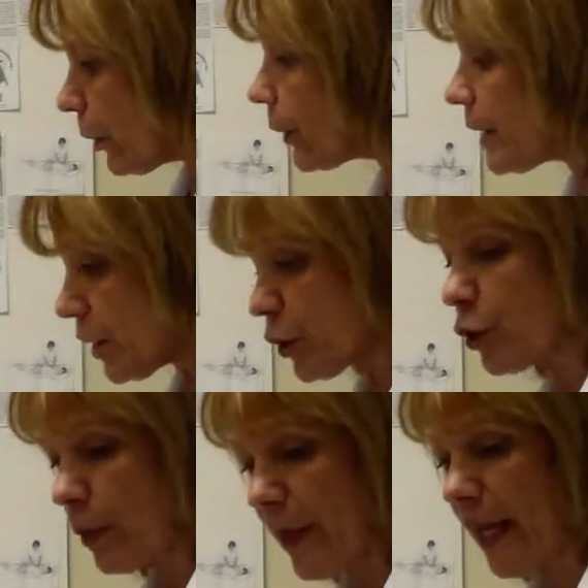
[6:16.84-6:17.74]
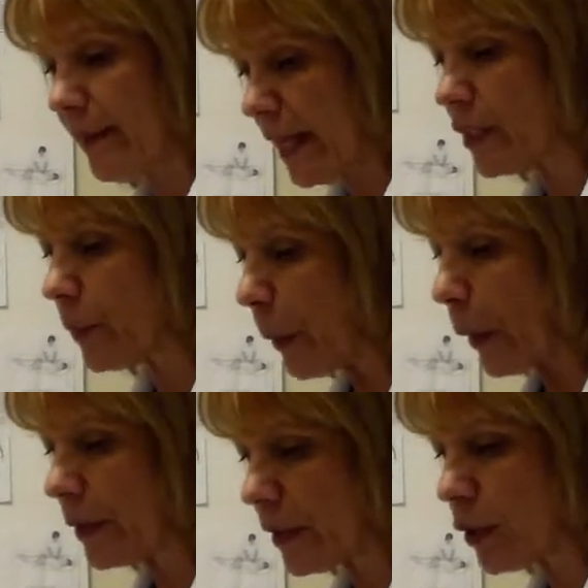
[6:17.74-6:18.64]
or incisional pain. That's
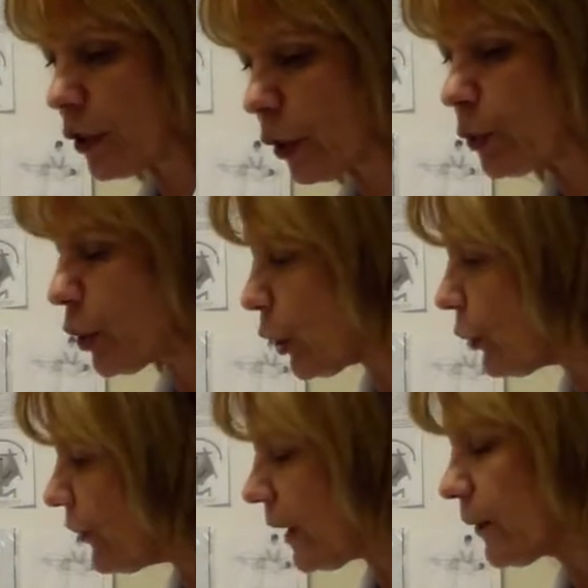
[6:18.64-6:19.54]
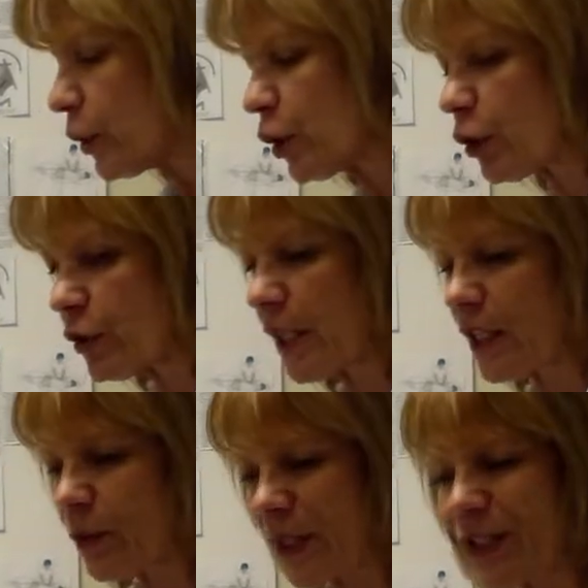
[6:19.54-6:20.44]
important to know too. Fever, chills,
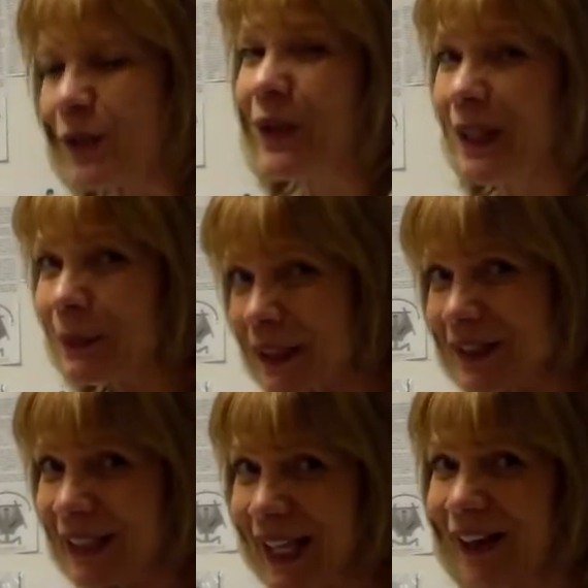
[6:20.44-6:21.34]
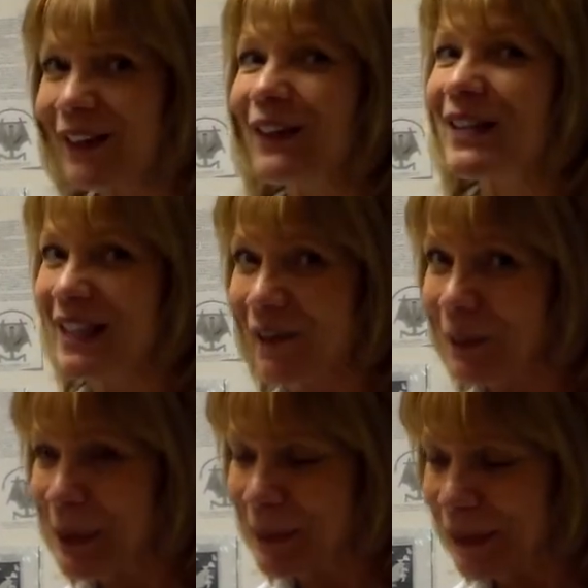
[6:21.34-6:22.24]
night sweats. So what I'm listing out are the
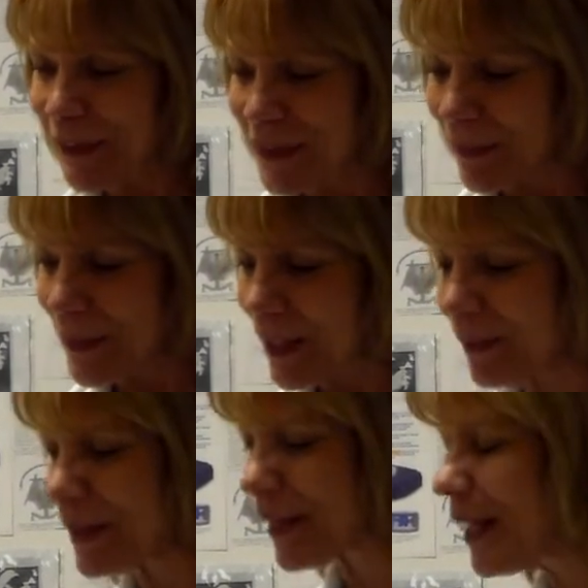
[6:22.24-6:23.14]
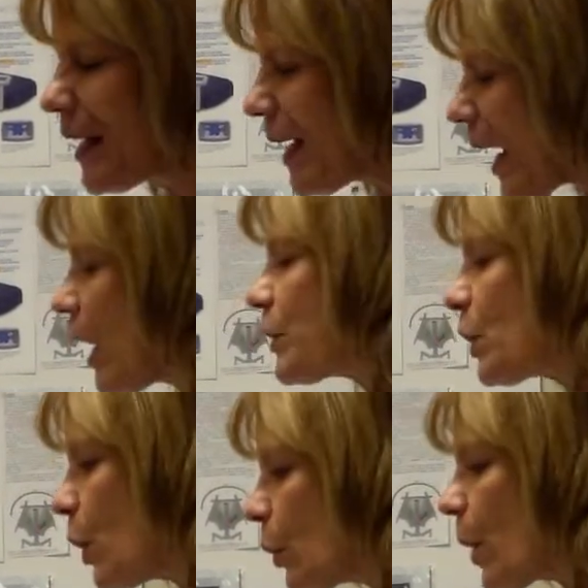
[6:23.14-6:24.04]
7 pulmonary symptoms.
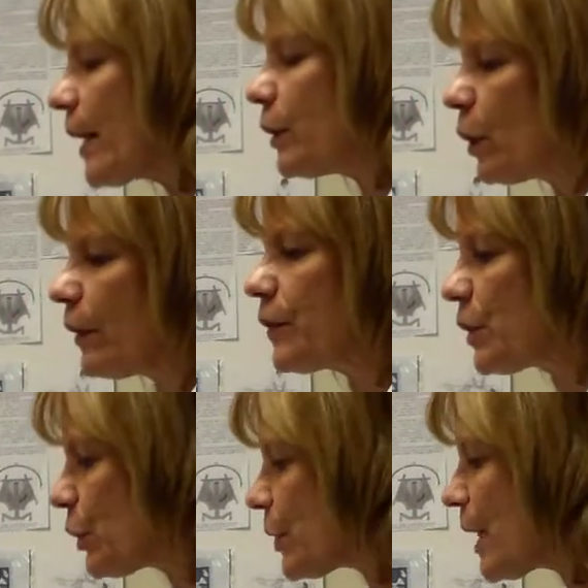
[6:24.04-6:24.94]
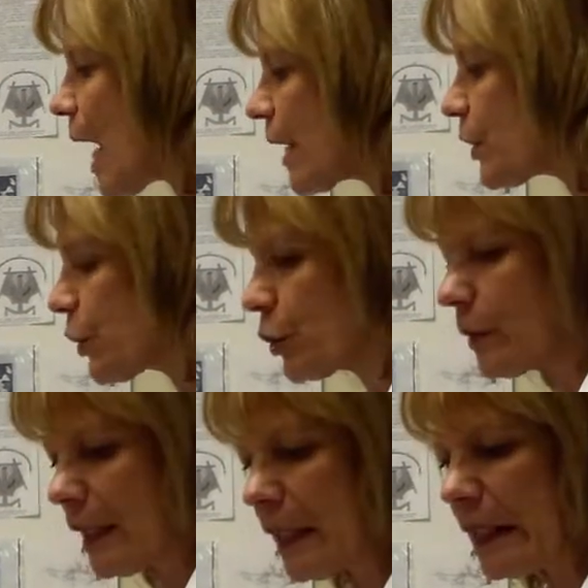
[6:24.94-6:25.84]
Also want to know if she's using oxygen
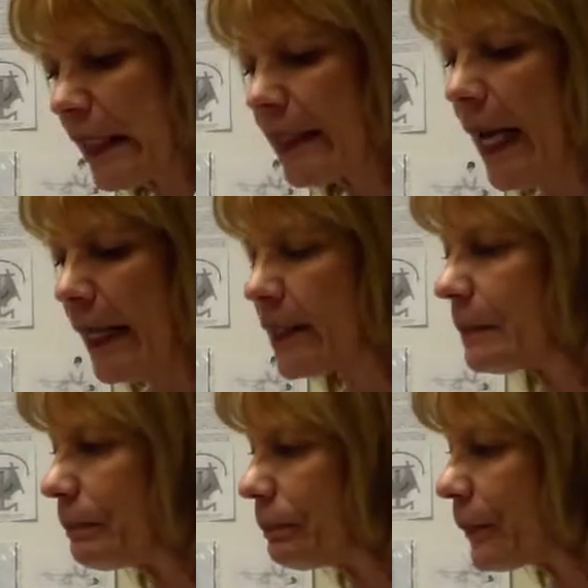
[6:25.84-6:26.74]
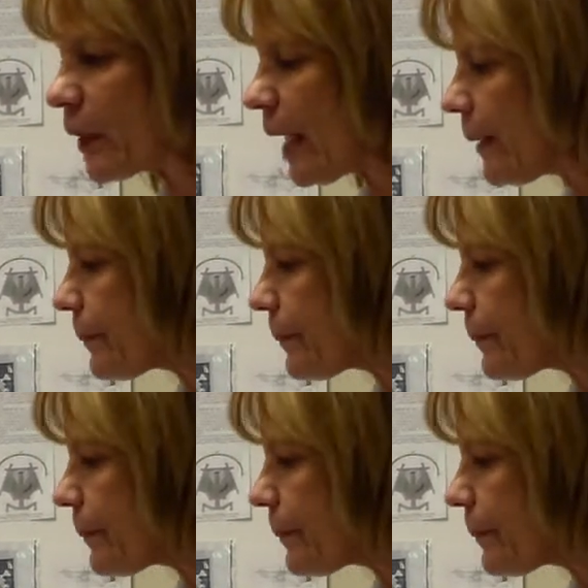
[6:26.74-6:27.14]
or anything like that. Okay?